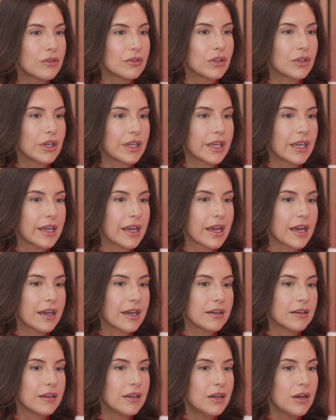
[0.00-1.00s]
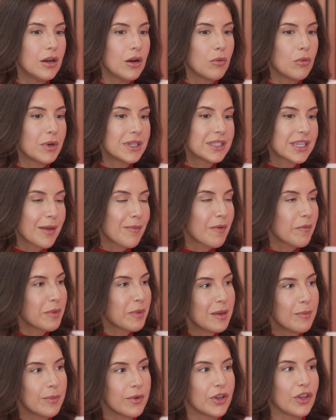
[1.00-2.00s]
looking at what type of
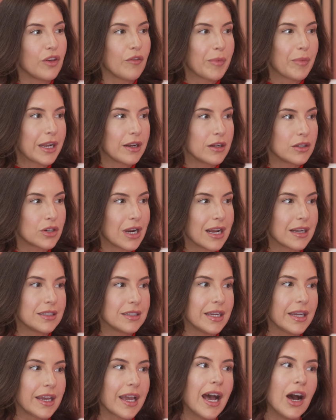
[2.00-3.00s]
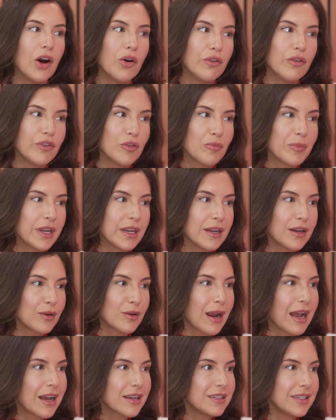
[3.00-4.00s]
people you've been attracting. How have you been
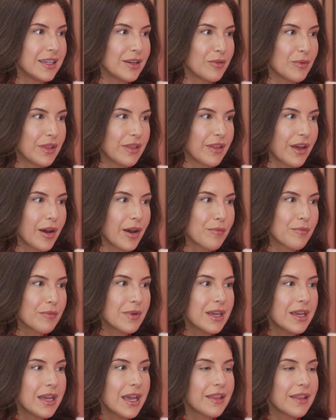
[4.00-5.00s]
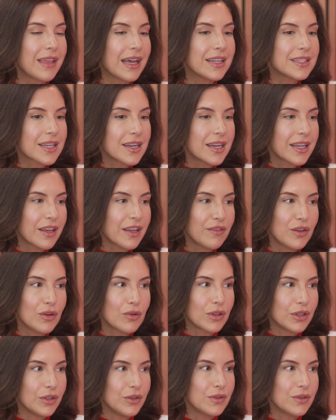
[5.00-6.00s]
interacting with them? That's going to give you
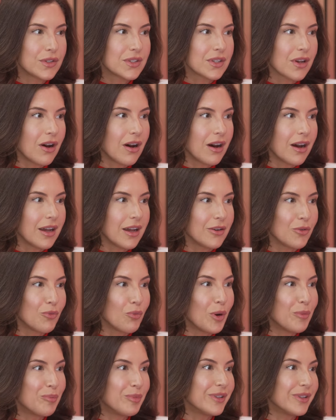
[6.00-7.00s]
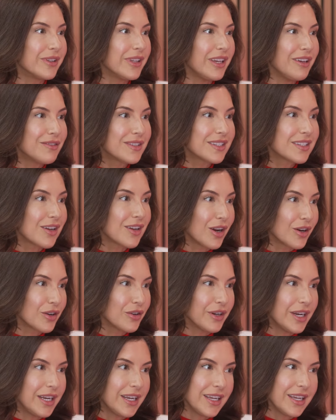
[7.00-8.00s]
clues on what beliefs are
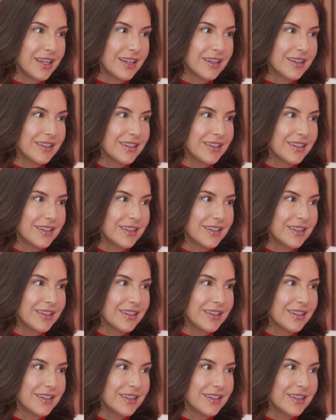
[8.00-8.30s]
creating